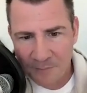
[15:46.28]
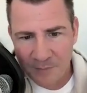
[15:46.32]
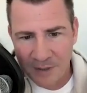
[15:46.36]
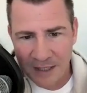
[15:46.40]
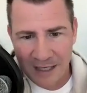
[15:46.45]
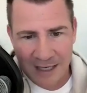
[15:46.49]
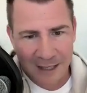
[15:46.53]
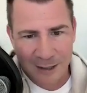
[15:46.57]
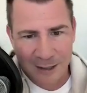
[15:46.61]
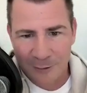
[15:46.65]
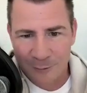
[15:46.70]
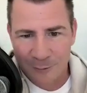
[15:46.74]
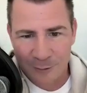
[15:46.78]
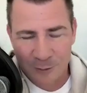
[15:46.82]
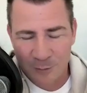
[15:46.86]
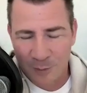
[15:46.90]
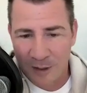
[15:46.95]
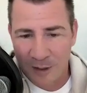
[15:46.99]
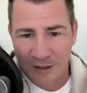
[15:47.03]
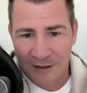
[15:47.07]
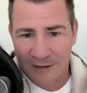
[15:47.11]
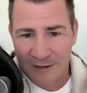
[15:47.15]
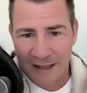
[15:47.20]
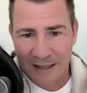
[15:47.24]
but how you
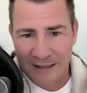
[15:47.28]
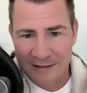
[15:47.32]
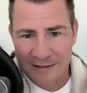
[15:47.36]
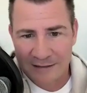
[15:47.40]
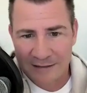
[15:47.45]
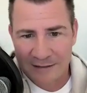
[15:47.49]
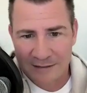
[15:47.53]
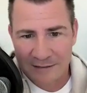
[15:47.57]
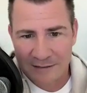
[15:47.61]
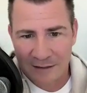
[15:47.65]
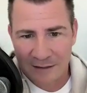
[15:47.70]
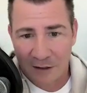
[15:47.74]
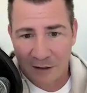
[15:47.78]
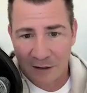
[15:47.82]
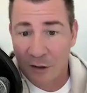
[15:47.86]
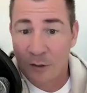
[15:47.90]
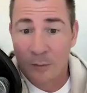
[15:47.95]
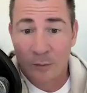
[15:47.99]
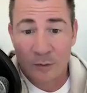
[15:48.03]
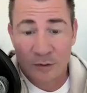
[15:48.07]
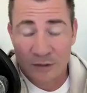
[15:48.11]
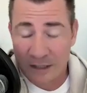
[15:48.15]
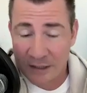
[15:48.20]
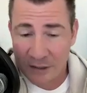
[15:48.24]
respond to that is
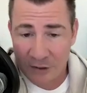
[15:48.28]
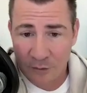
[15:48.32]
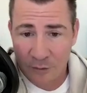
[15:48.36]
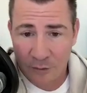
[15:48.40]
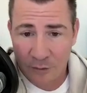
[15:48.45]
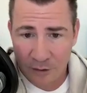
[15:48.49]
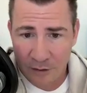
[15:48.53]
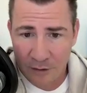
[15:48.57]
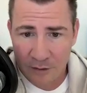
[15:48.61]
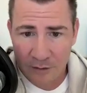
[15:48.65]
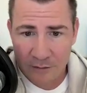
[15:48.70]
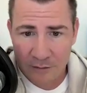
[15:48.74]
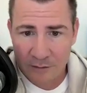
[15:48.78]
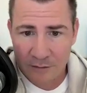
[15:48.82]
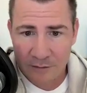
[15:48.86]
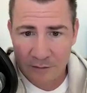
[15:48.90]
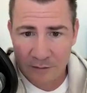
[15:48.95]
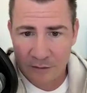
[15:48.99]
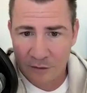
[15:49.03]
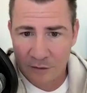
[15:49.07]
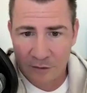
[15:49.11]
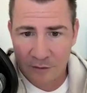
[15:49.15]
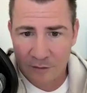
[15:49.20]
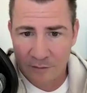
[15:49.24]
100% your,
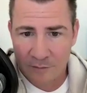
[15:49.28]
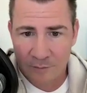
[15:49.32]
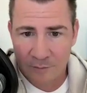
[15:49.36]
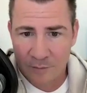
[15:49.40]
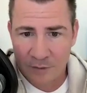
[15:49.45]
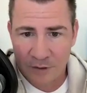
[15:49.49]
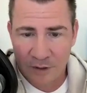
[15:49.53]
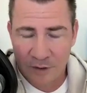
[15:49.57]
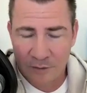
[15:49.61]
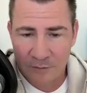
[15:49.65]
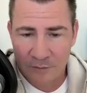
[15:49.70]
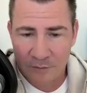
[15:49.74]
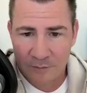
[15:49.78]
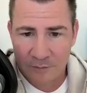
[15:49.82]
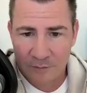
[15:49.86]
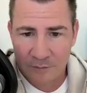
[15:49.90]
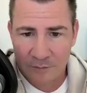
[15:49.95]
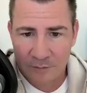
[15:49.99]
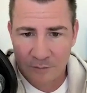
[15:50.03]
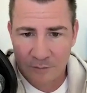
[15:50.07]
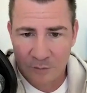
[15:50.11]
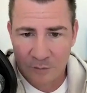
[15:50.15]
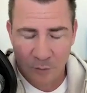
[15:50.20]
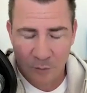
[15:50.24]
your, you know,
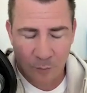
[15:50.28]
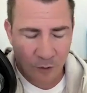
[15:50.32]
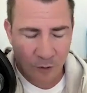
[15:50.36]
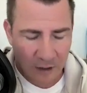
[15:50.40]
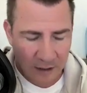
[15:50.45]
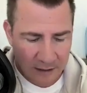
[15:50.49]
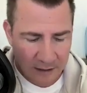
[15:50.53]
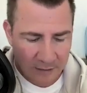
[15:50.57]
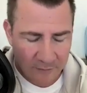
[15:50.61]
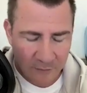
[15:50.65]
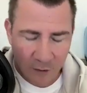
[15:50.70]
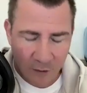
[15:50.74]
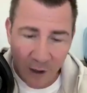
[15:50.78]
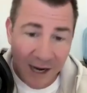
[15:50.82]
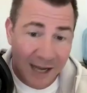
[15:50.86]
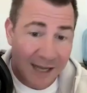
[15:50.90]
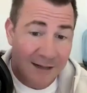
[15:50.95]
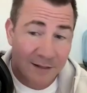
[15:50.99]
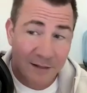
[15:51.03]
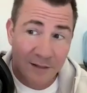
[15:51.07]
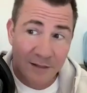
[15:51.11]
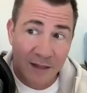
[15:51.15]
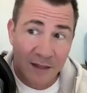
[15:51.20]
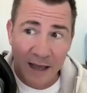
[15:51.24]
your prerogative. All
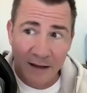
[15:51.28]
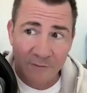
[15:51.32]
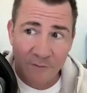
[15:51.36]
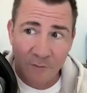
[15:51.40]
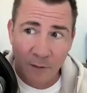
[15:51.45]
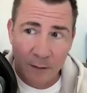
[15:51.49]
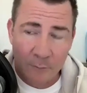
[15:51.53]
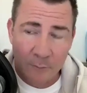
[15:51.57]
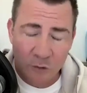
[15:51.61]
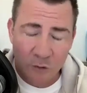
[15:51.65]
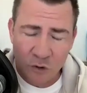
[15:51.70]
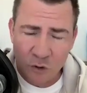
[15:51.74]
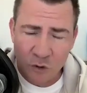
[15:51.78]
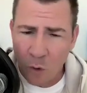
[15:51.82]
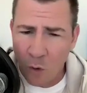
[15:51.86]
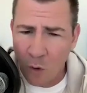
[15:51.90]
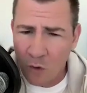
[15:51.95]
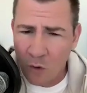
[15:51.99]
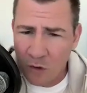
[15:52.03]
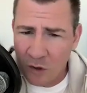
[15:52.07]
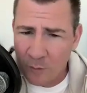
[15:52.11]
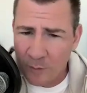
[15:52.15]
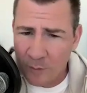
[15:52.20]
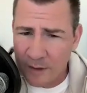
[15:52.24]
right. I was
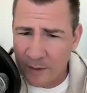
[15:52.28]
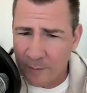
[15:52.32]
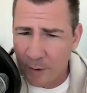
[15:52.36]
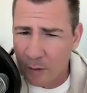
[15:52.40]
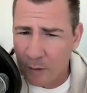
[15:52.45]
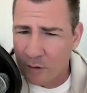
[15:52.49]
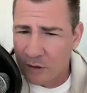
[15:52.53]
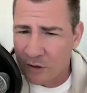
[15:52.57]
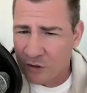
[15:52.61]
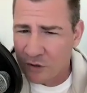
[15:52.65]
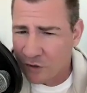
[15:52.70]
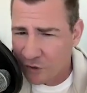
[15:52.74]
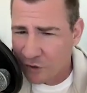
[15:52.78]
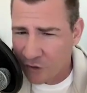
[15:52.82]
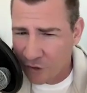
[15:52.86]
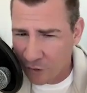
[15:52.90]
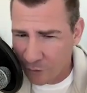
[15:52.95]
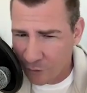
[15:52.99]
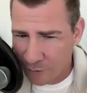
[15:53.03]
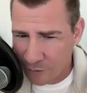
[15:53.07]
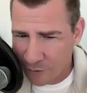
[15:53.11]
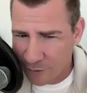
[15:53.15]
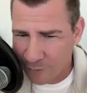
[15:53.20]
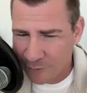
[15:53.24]
told there'd be a bonus
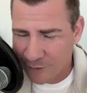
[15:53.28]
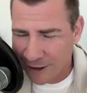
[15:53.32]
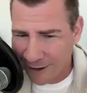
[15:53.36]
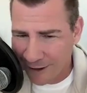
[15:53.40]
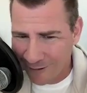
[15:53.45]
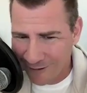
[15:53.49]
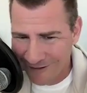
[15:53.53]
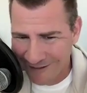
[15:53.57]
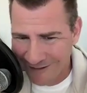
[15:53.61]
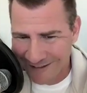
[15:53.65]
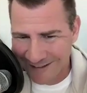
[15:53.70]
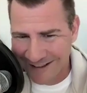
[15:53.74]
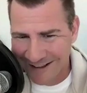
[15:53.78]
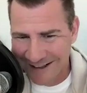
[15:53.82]
too. Do tell.